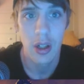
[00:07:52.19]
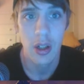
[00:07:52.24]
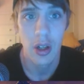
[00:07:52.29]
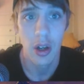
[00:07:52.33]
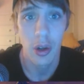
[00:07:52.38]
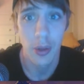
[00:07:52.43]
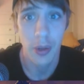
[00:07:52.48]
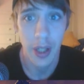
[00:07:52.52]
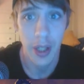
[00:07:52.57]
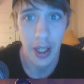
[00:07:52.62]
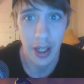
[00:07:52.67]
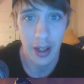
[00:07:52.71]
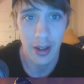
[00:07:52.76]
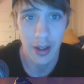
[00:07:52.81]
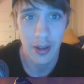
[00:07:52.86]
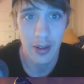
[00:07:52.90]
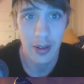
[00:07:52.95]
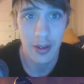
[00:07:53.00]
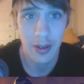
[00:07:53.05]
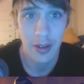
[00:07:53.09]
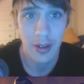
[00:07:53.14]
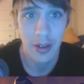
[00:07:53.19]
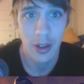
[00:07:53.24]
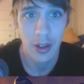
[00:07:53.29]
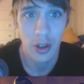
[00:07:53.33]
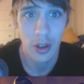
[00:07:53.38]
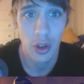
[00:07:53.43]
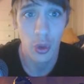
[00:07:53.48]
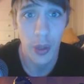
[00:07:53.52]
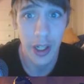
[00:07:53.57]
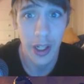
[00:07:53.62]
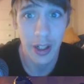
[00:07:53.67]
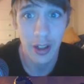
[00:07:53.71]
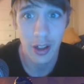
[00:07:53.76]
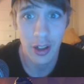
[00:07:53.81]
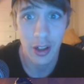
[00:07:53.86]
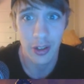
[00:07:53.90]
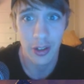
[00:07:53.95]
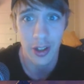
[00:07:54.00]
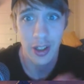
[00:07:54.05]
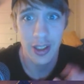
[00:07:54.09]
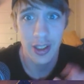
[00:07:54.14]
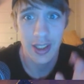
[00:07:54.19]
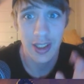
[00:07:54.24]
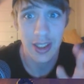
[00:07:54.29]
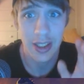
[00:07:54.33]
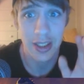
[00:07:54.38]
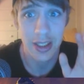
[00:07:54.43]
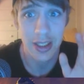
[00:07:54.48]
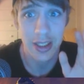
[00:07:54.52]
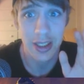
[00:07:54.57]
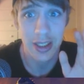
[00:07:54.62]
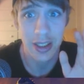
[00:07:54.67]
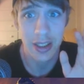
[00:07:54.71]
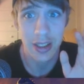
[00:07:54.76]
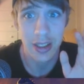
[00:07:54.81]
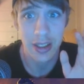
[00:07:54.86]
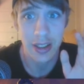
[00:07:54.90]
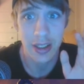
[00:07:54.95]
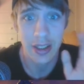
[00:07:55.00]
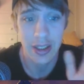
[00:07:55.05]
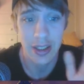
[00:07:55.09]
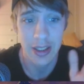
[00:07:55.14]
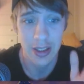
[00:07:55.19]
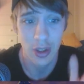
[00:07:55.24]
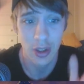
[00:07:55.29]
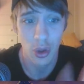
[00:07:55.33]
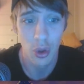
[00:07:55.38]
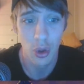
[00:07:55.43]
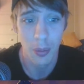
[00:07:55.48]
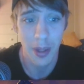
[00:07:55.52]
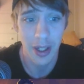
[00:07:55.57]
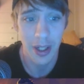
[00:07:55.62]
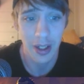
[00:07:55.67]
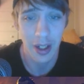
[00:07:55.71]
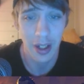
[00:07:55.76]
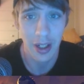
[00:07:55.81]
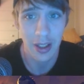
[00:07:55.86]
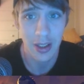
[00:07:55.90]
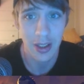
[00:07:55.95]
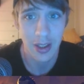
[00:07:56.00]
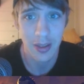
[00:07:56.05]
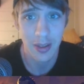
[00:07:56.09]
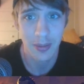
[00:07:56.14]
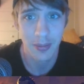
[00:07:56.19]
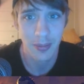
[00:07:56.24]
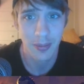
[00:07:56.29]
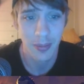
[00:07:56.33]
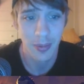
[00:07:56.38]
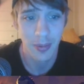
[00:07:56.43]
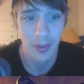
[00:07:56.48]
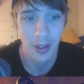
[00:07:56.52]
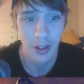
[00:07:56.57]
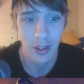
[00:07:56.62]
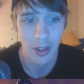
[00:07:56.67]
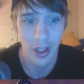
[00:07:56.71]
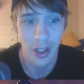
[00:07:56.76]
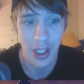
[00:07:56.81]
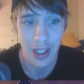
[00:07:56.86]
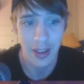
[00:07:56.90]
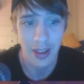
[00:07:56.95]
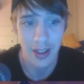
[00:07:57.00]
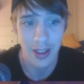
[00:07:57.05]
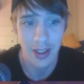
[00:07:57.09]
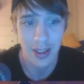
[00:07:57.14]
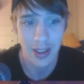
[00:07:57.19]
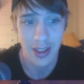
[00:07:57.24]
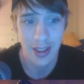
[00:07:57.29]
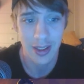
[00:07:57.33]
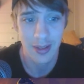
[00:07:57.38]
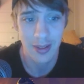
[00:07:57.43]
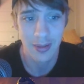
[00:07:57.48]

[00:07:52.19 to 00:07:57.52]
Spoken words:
Okay, Queen Carnasa is, oh my gosh. Look at this.